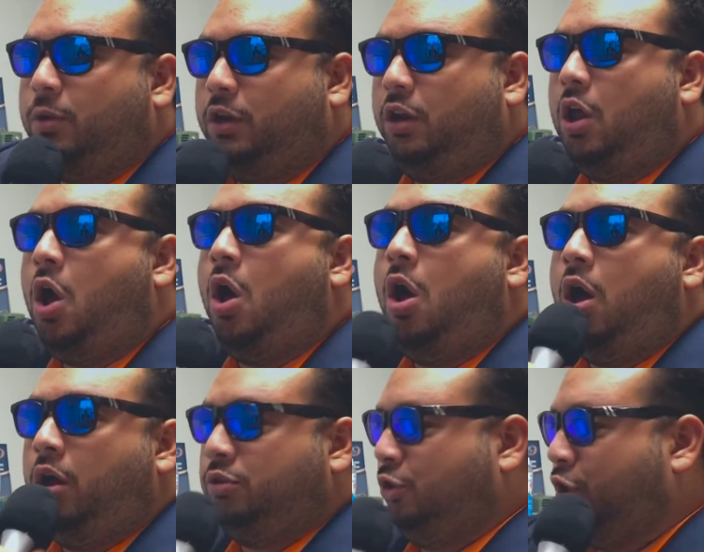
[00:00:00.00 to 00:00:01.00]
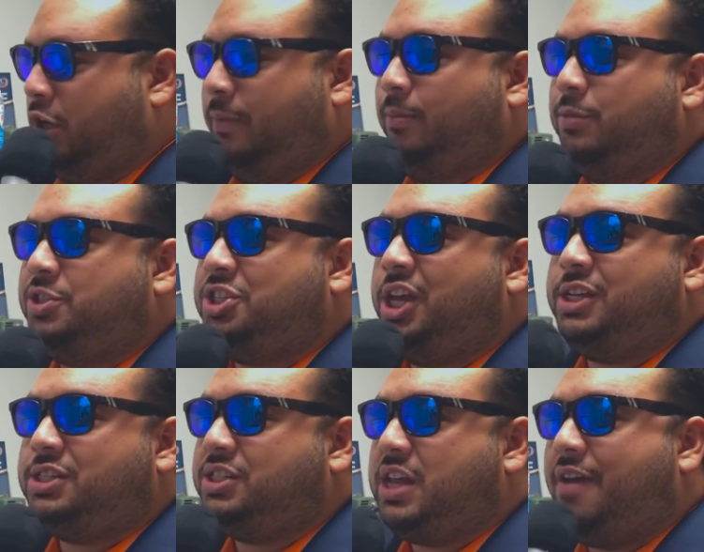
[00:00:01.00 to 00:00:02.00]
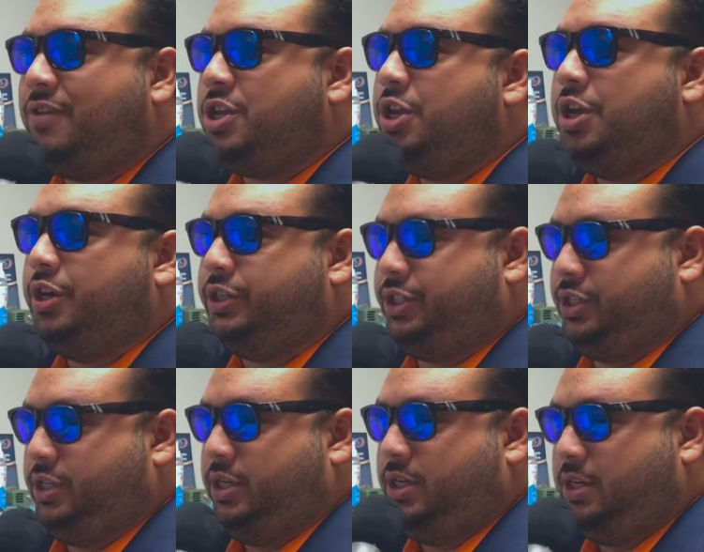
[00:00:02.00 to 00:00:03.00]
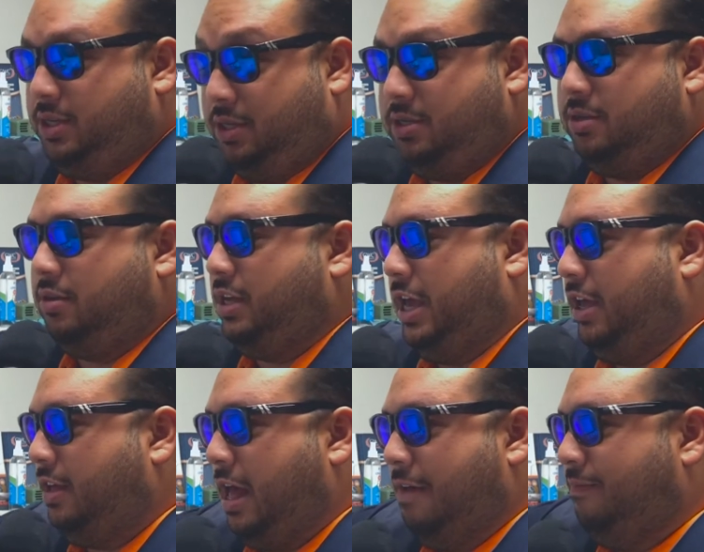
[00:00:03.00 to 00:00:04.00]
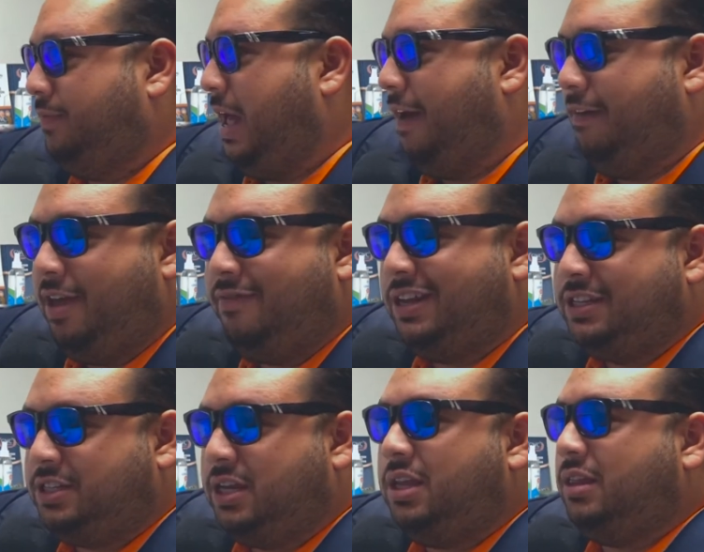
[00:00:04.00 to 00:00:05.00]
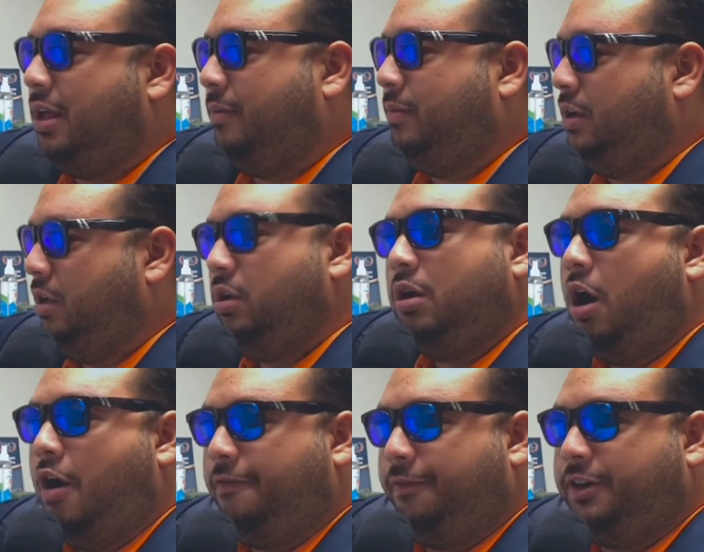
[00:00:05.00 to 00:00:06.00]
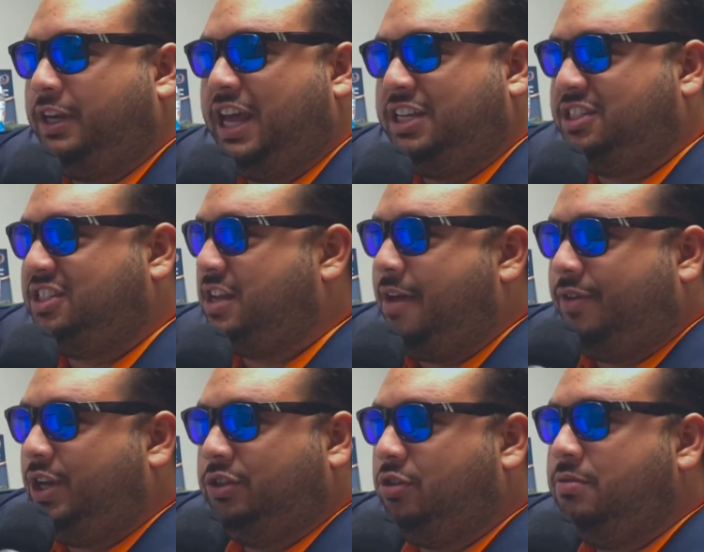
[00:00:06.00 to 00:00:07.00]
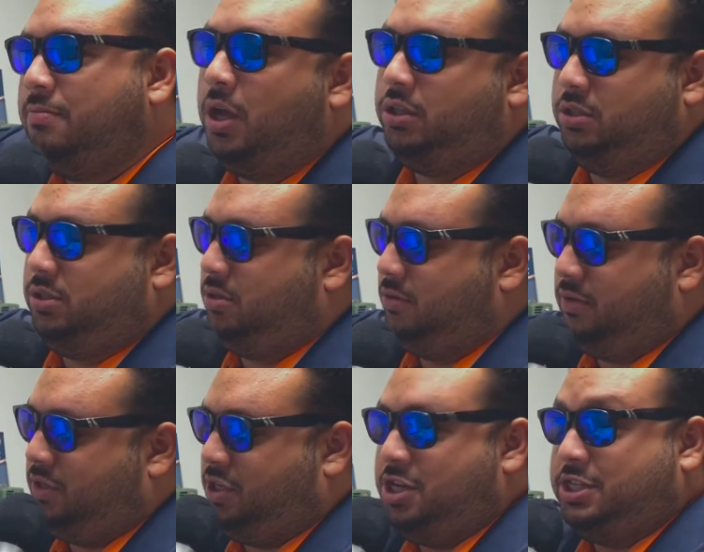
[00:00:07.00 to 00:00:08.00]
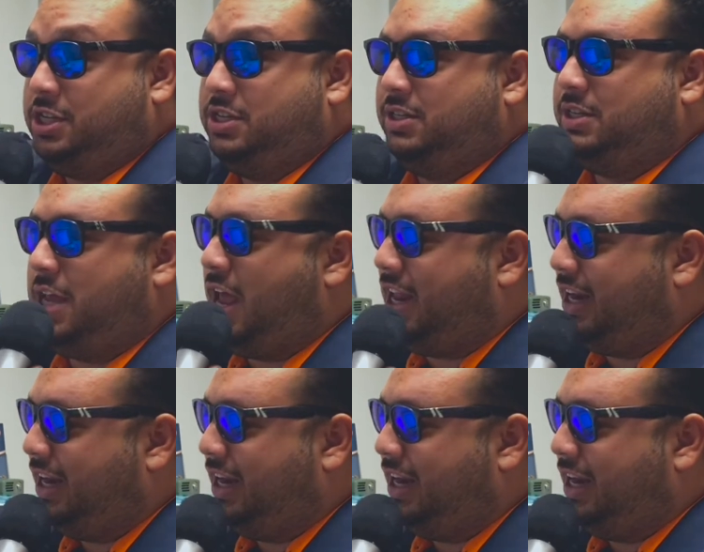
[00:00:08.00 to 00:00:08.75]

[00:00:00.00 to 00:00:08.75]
long term, 6-7 years. Okay, I've even seen them offering like 72 months, which is insane.